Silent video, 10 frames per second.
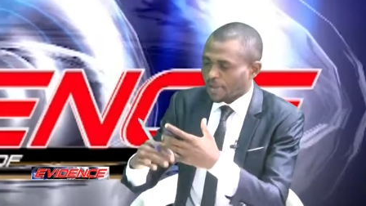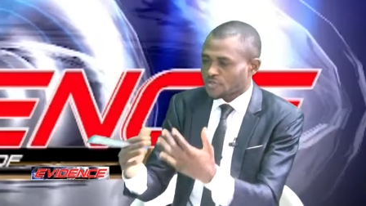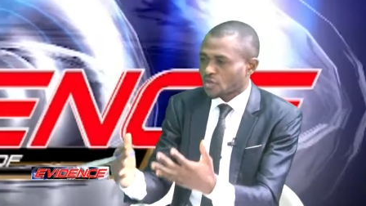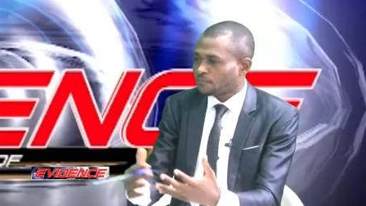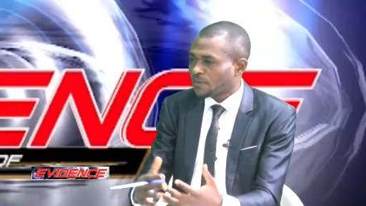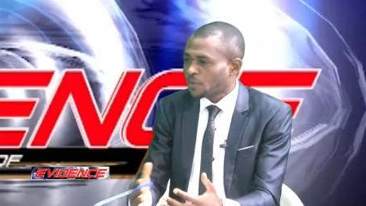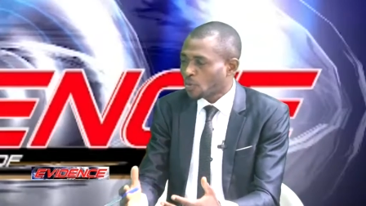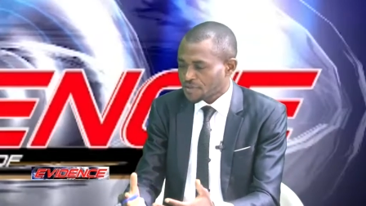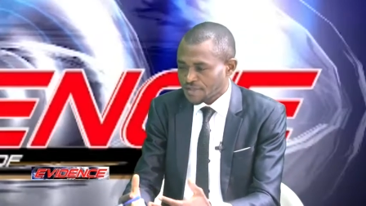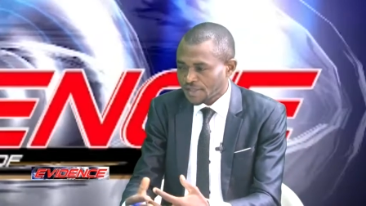some
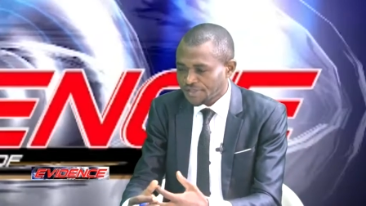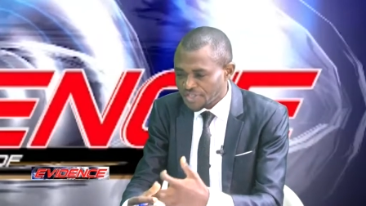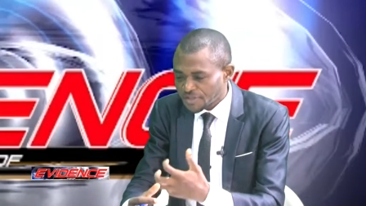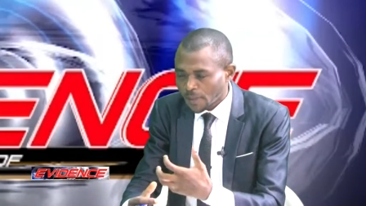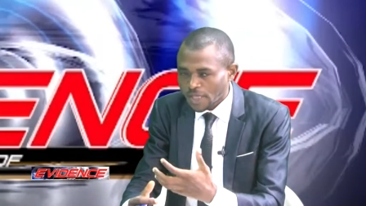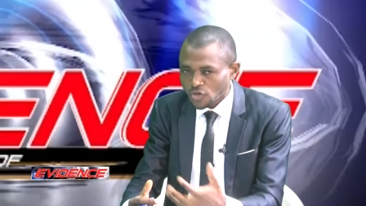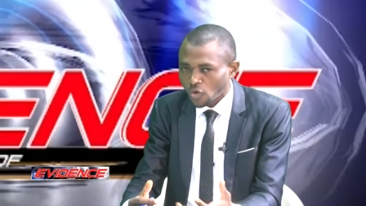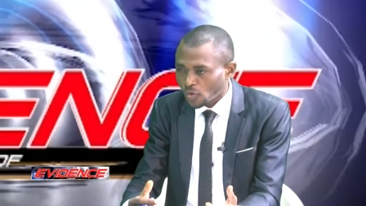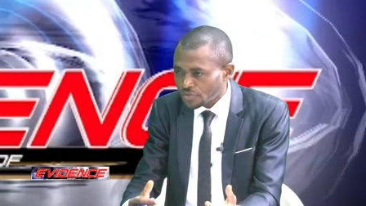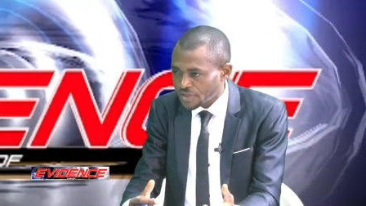people will say, despite
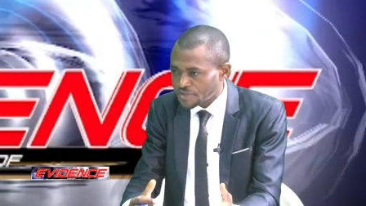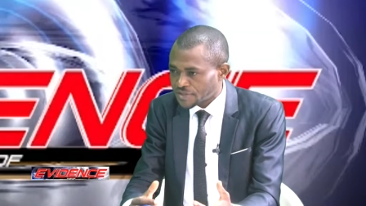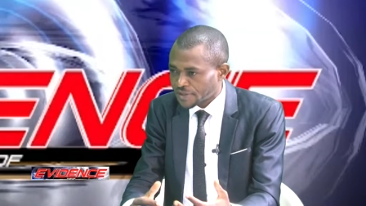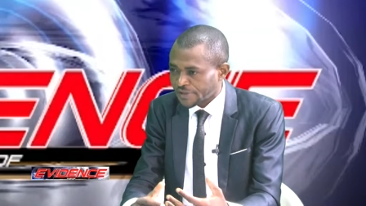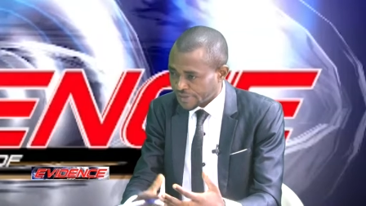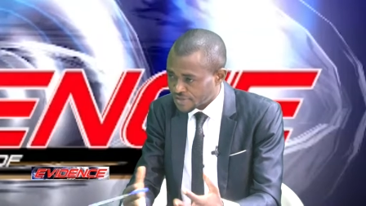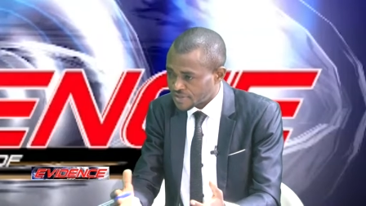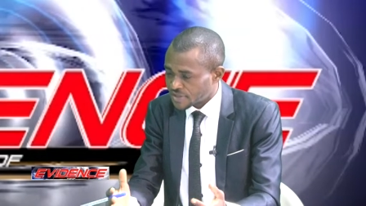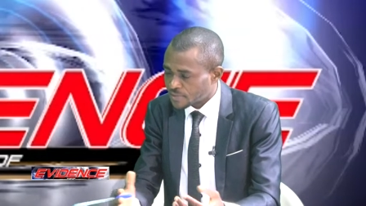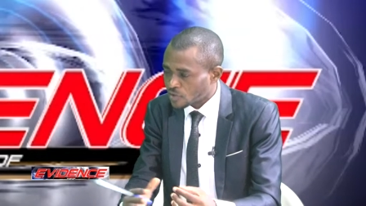all these
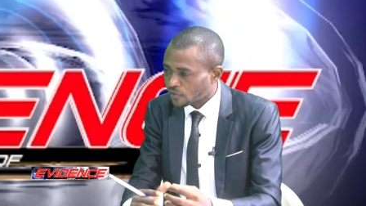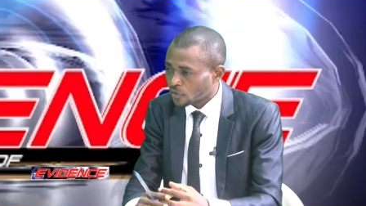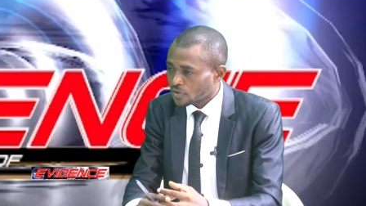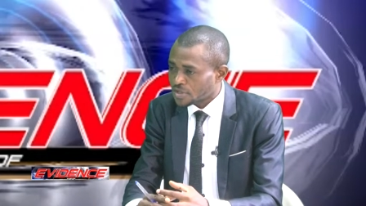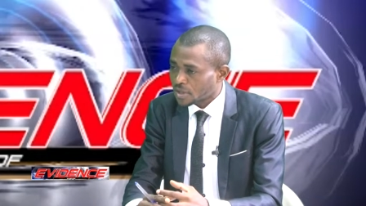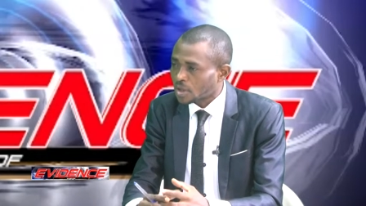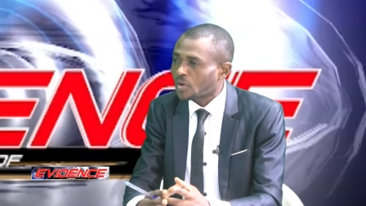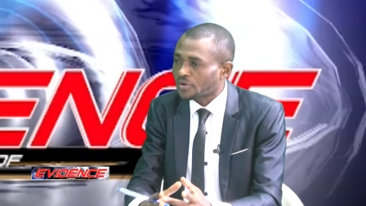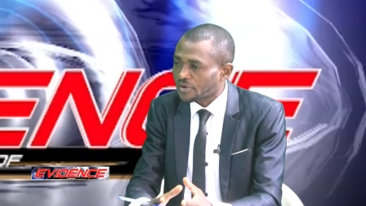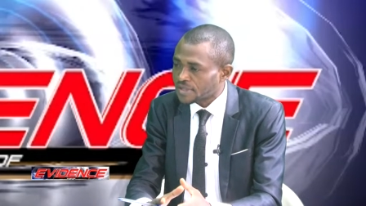criticisms of nothing
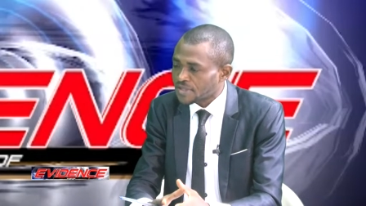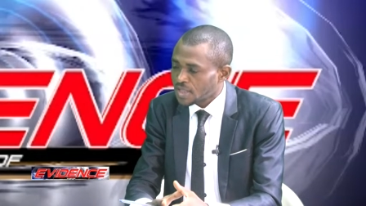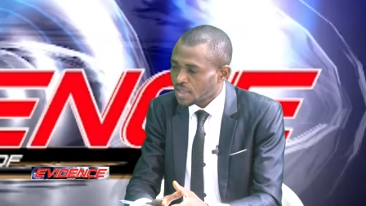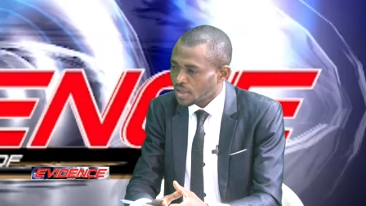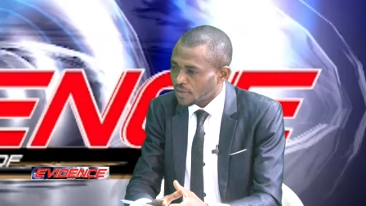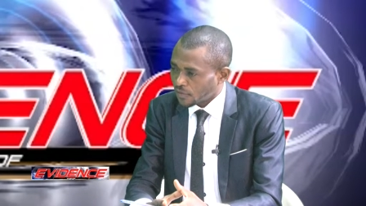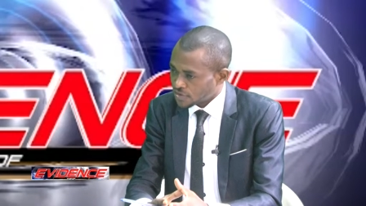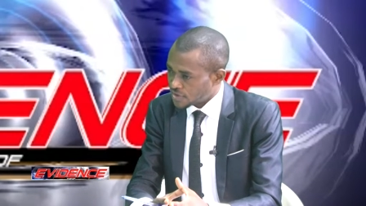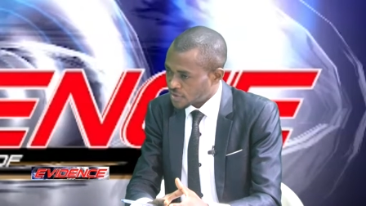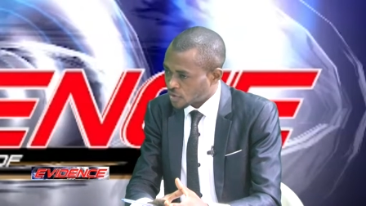concrete that
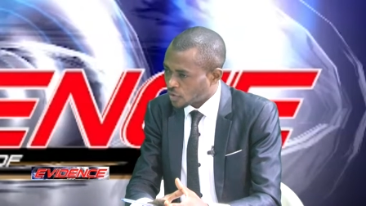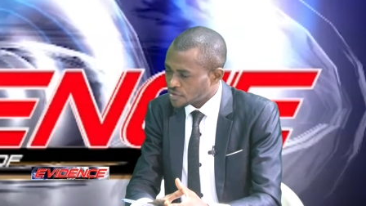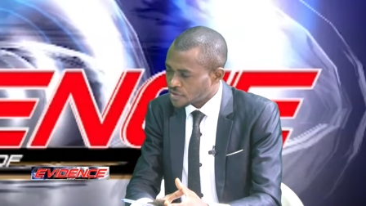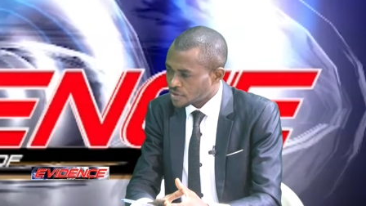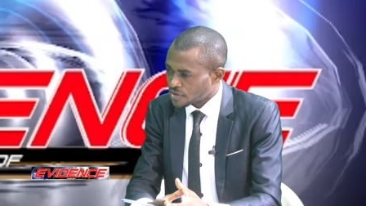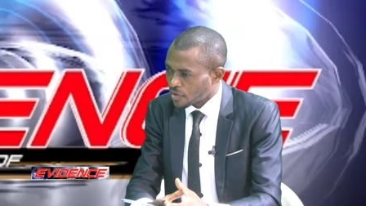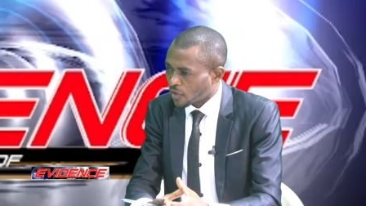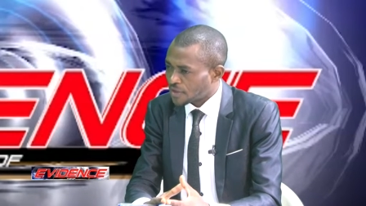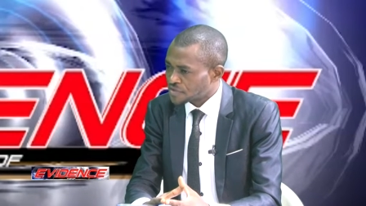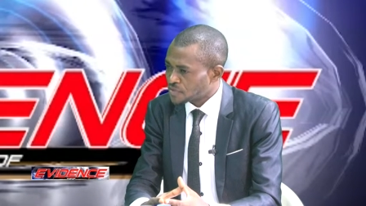was discussed,
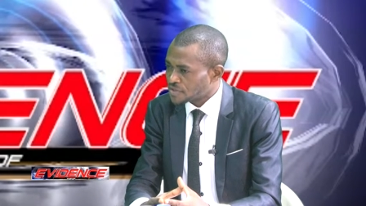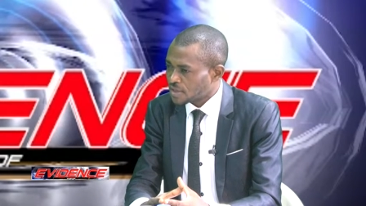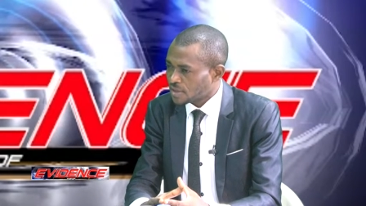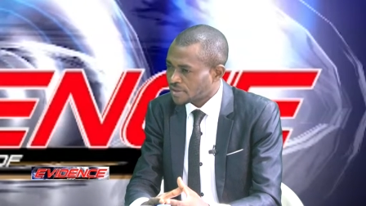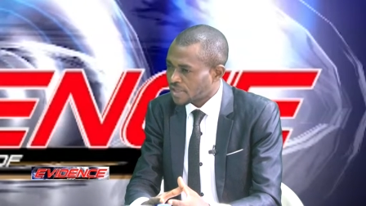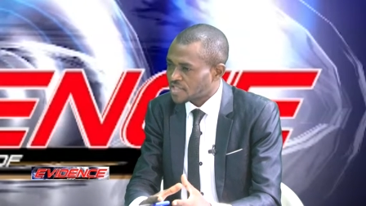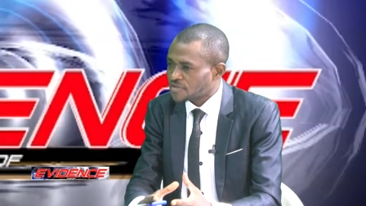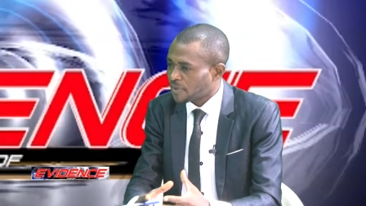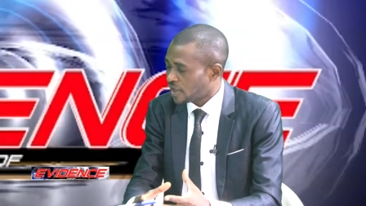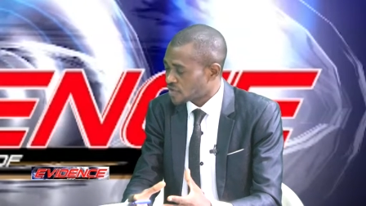others will say
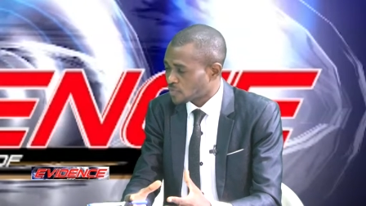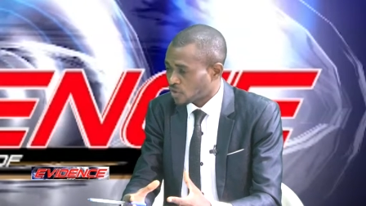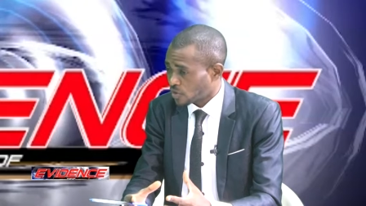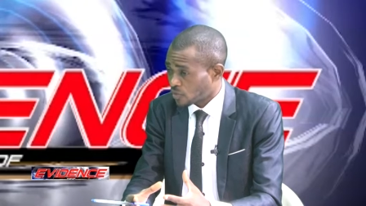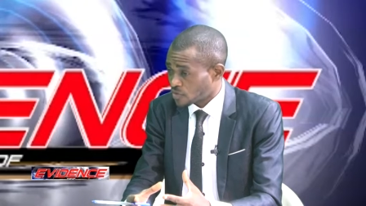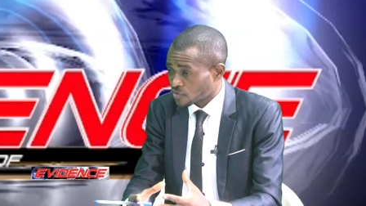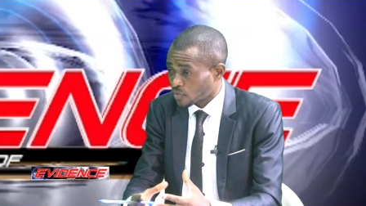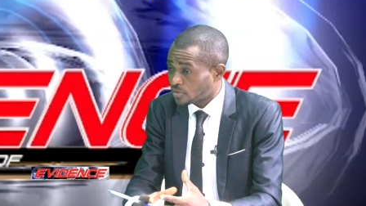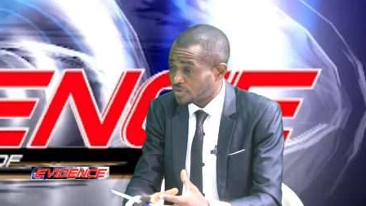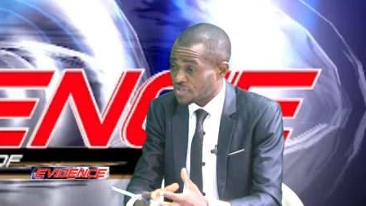taxpayers' money was
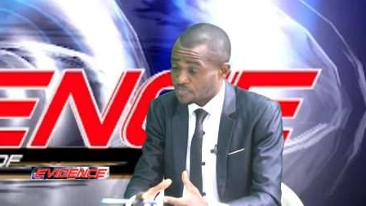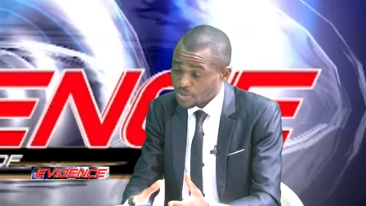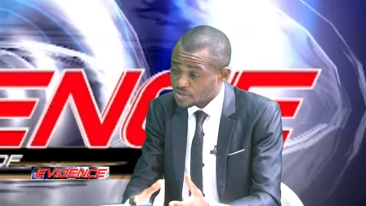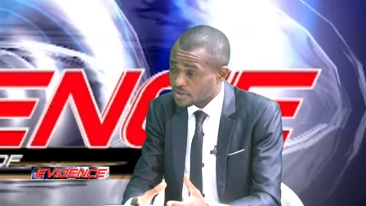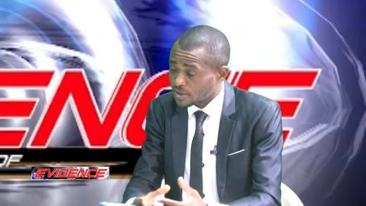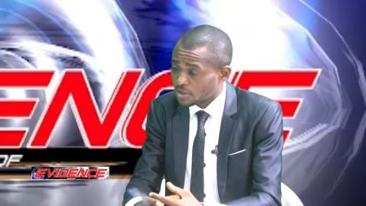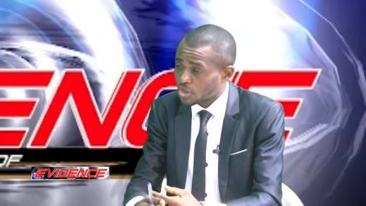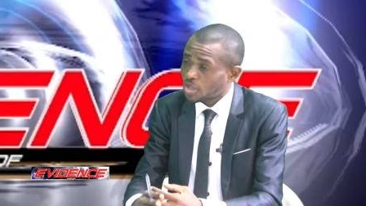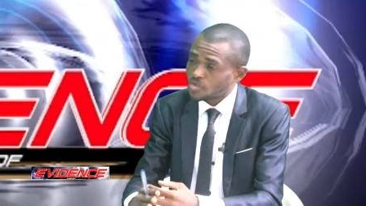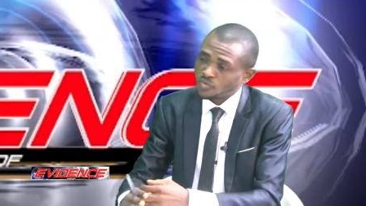well disbursed and
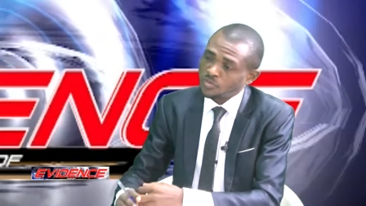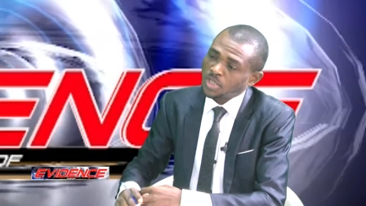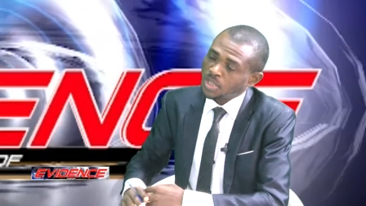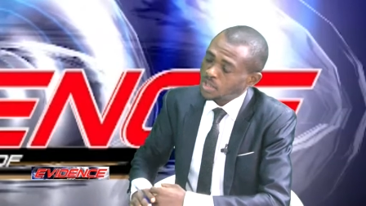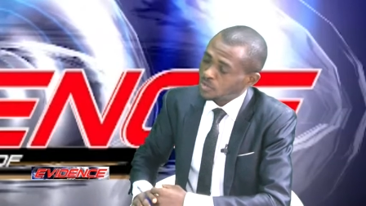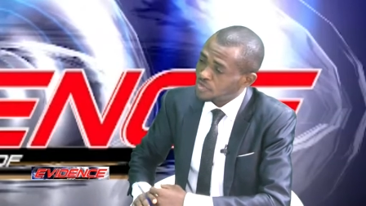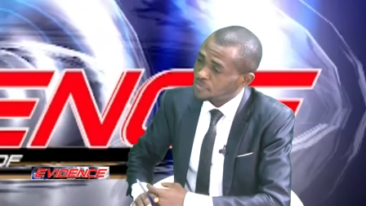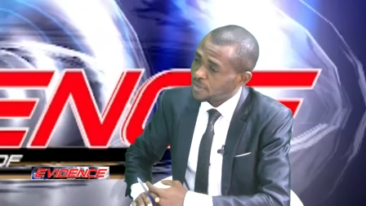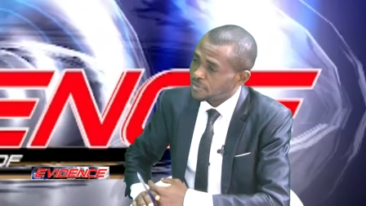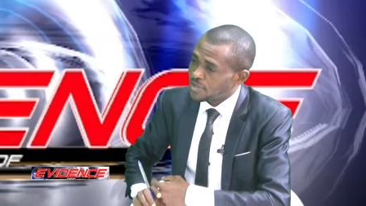shared to youth
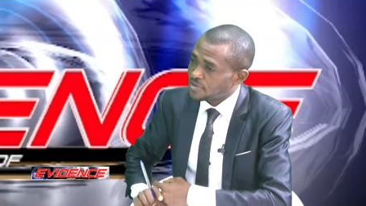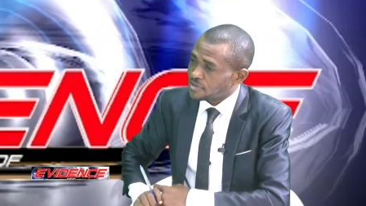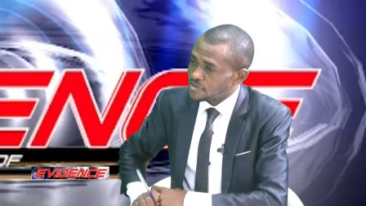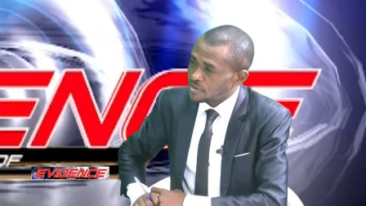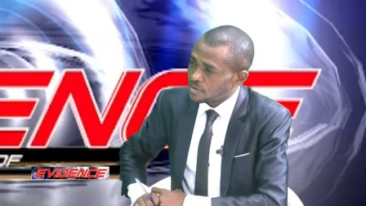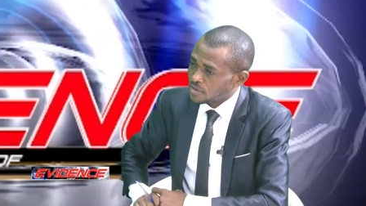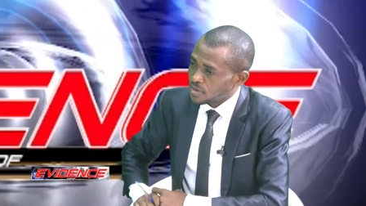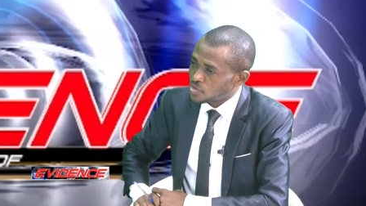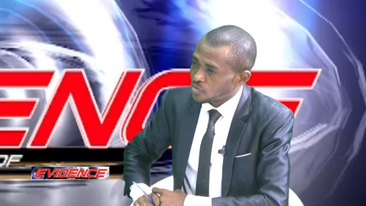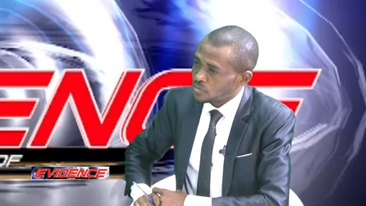parliamentarians. Is that true?